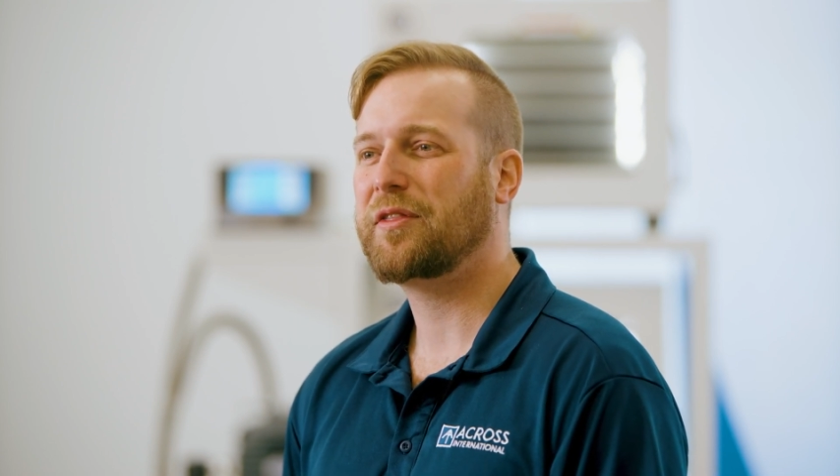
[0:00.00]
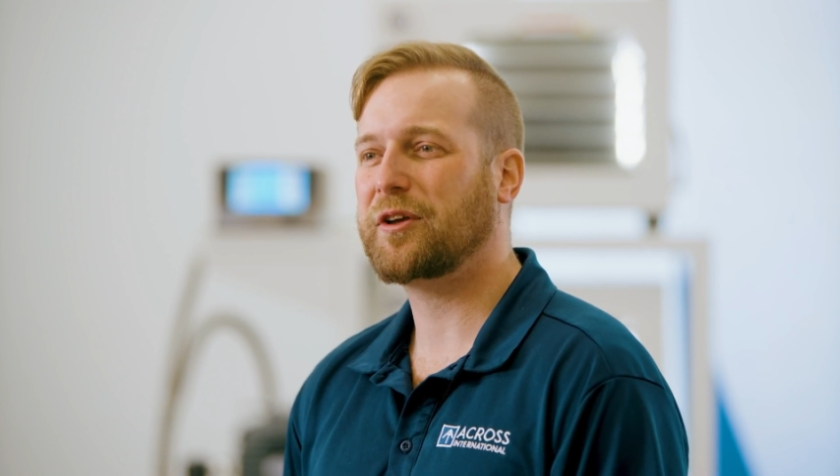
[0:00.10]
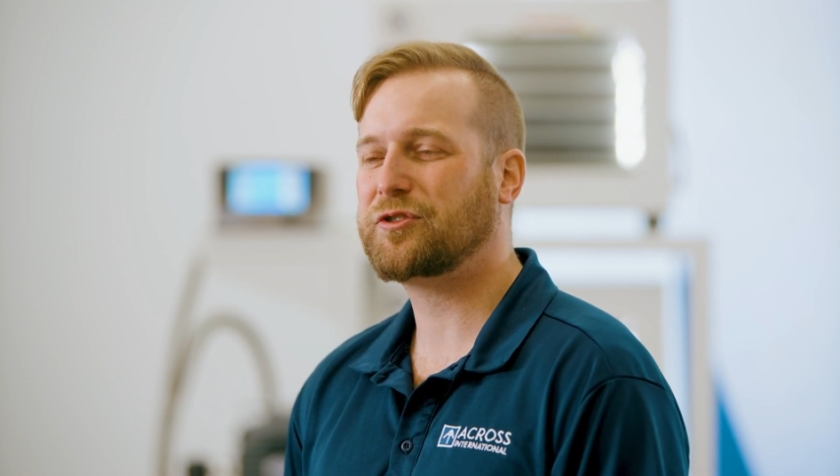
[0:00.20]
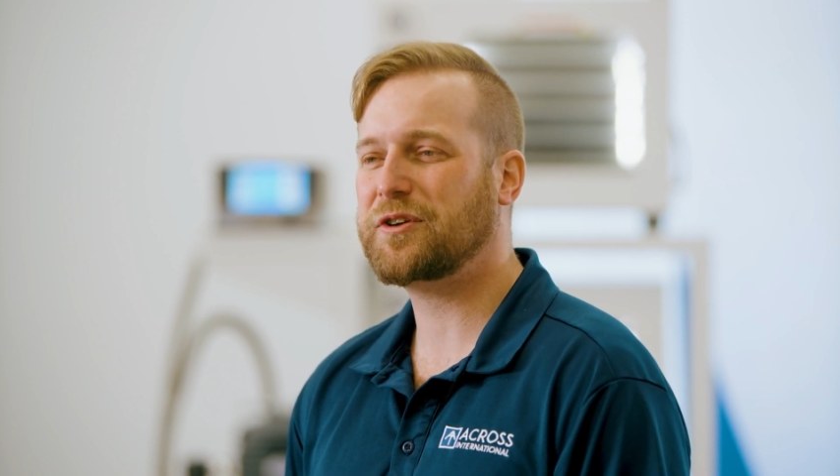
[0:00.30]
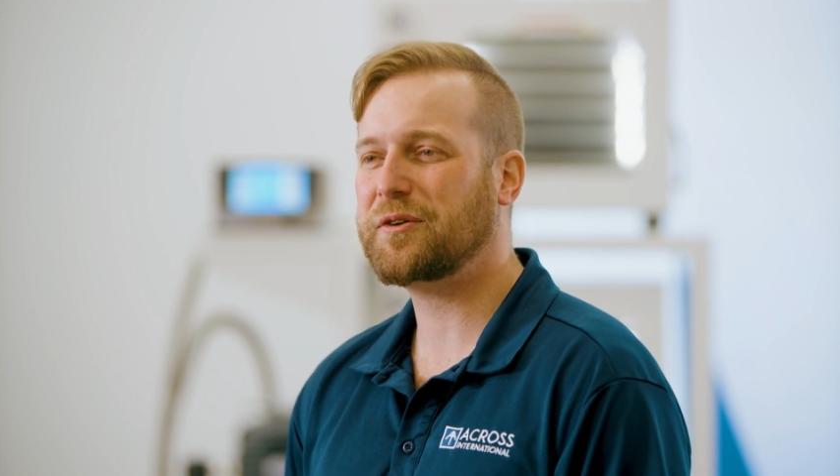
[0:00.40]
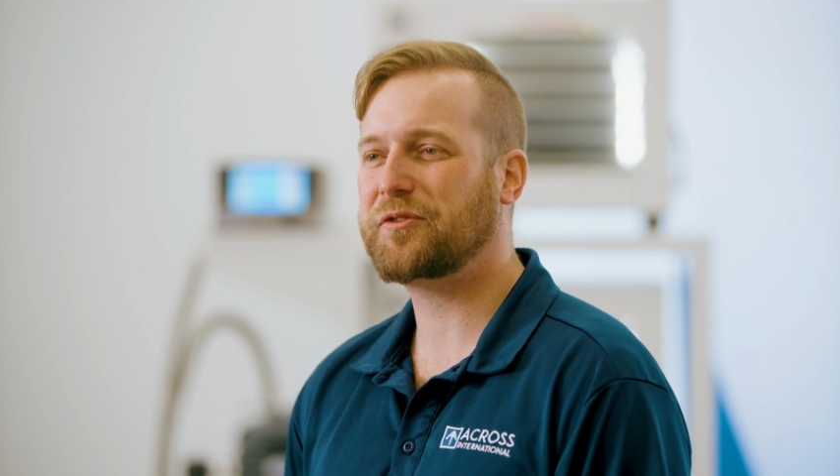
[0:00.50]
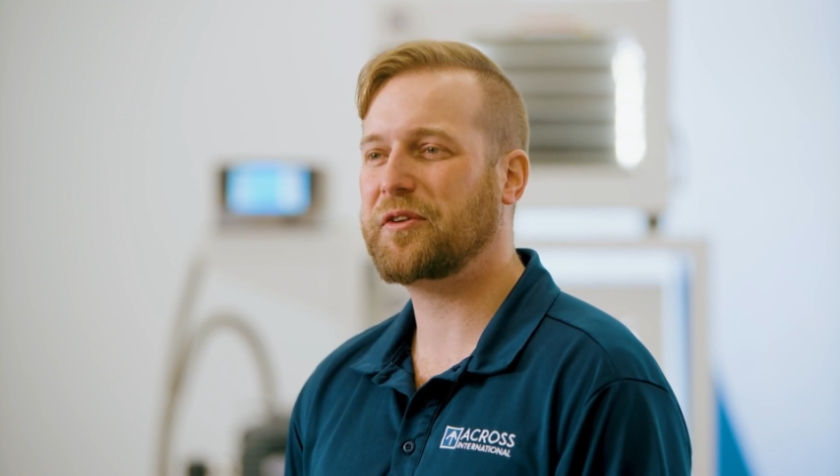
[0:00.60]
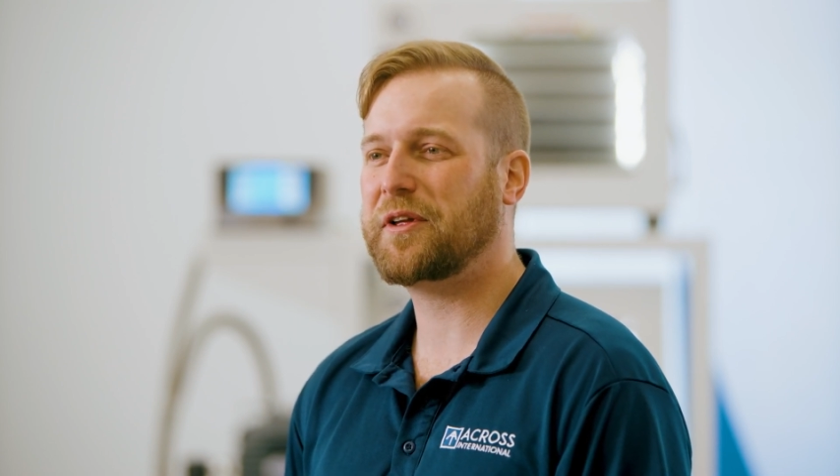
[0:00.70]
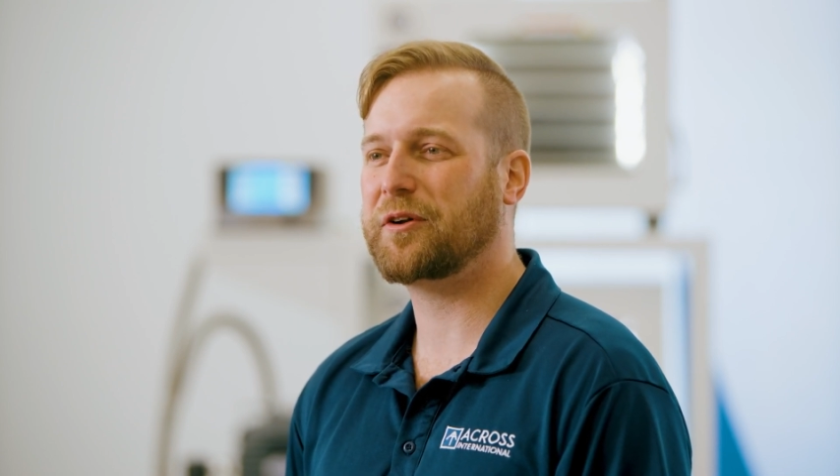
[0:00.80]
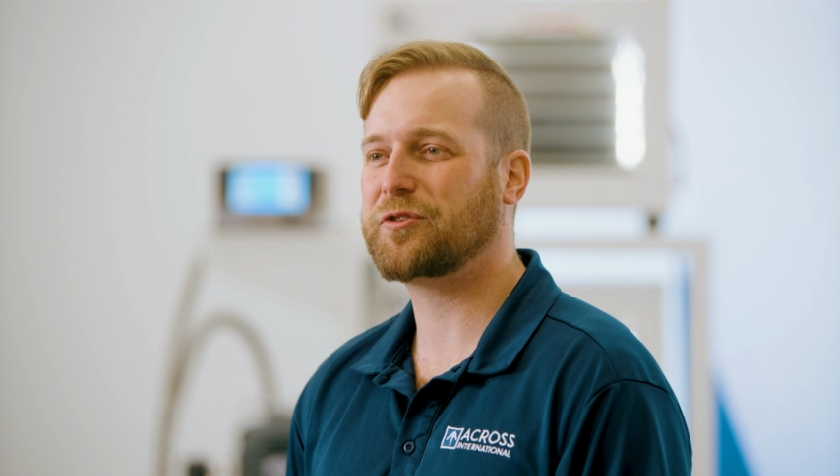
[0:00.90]
that shields
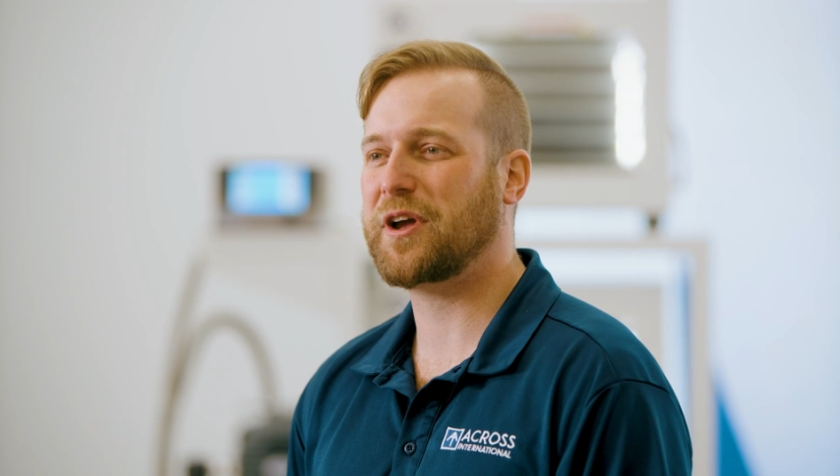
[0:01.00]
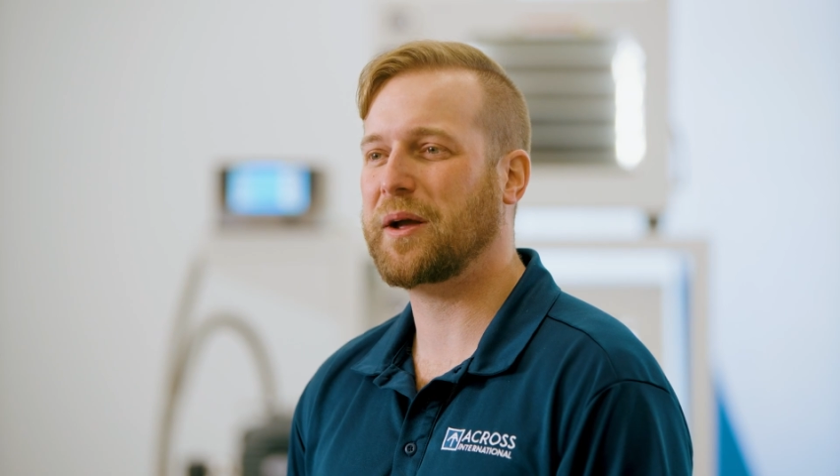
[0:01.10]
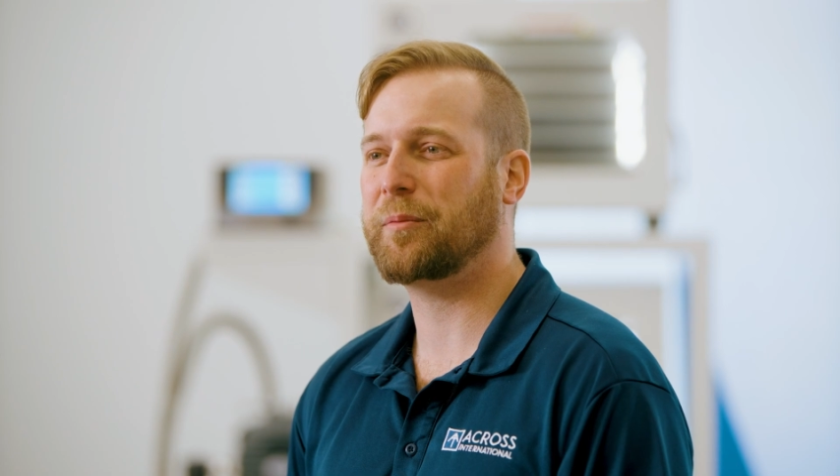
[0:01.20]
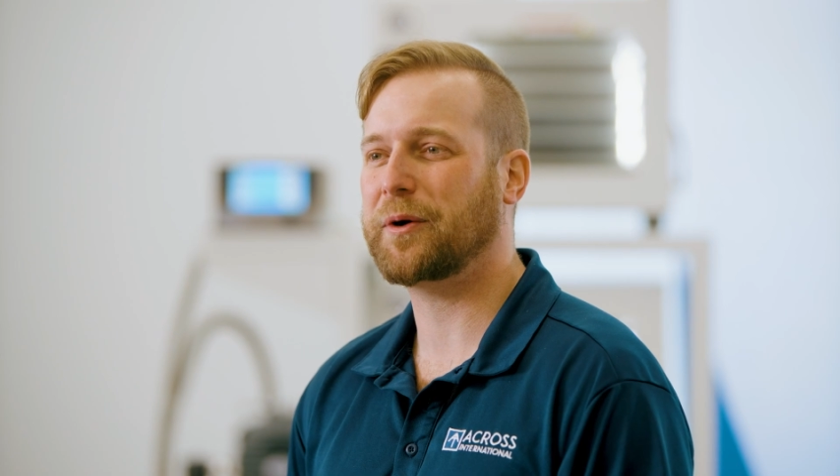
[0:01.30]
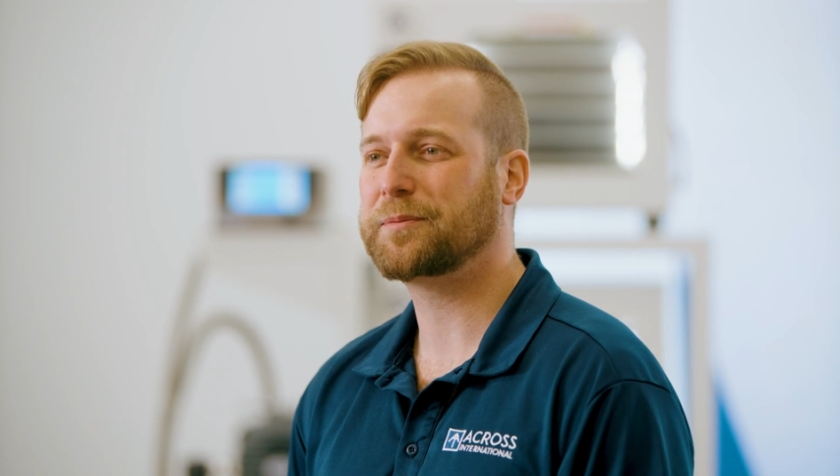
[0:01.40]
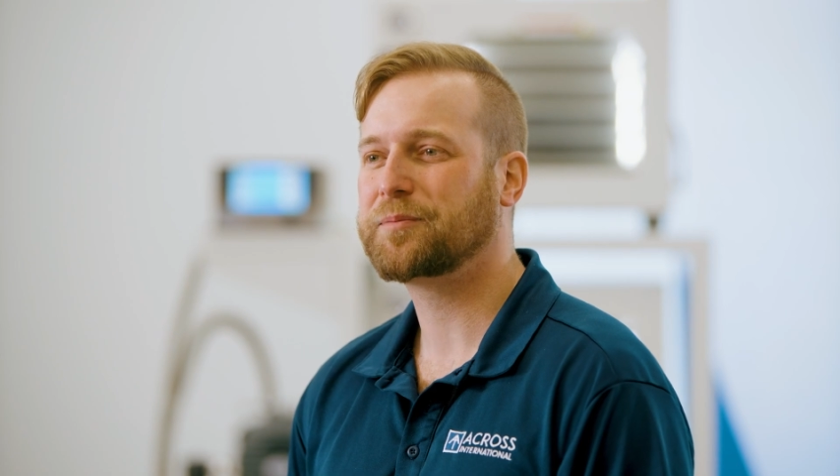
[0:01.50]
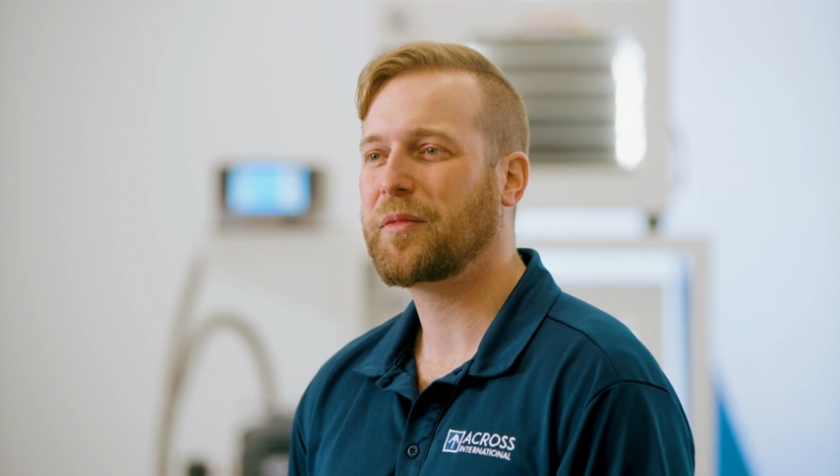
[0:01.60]
the inner chamber.